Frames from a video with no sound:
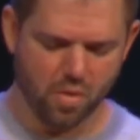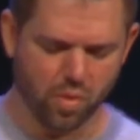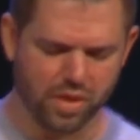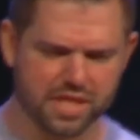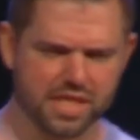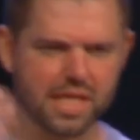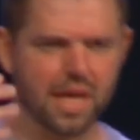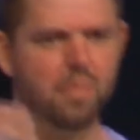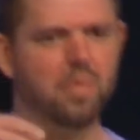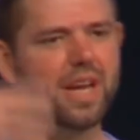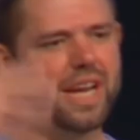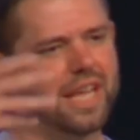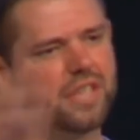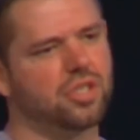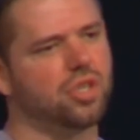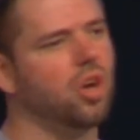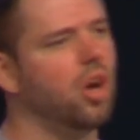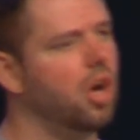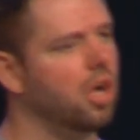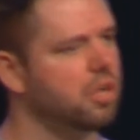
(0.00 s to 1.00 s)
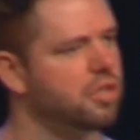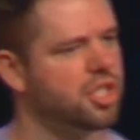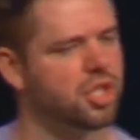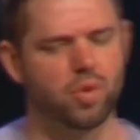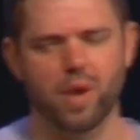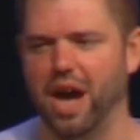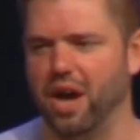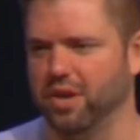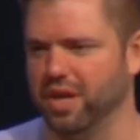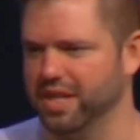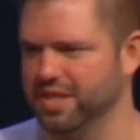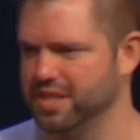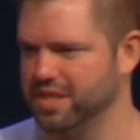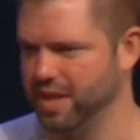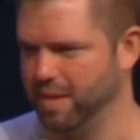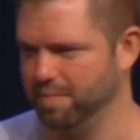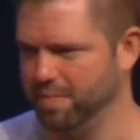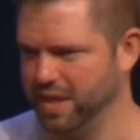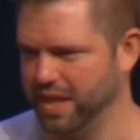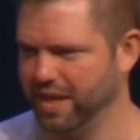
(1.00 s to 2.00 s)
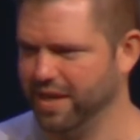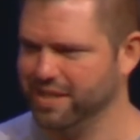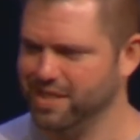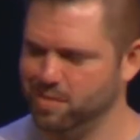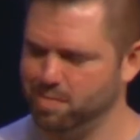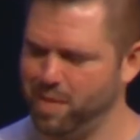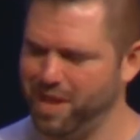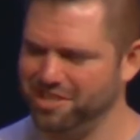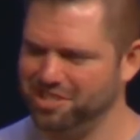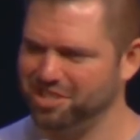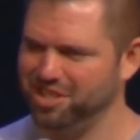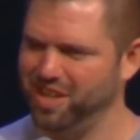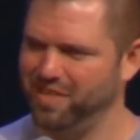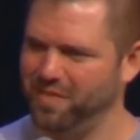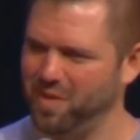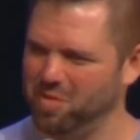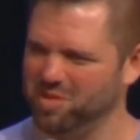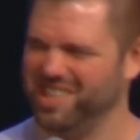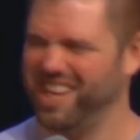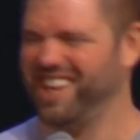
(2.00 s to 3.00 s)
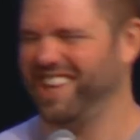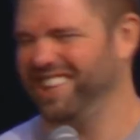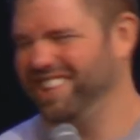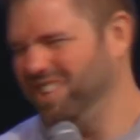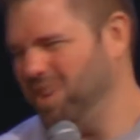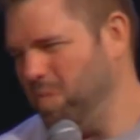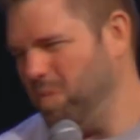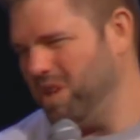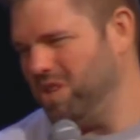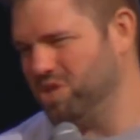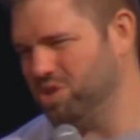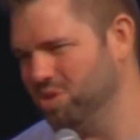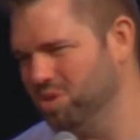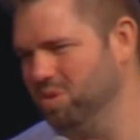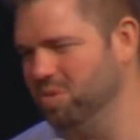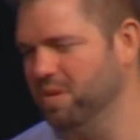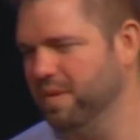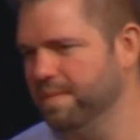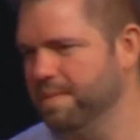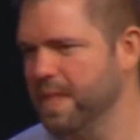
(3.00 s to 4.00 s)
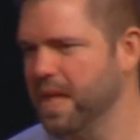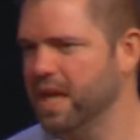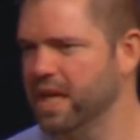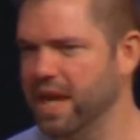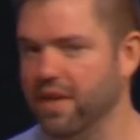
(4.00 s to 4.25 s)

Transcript: When someone has called you out on something, especially if it was like a little bit true,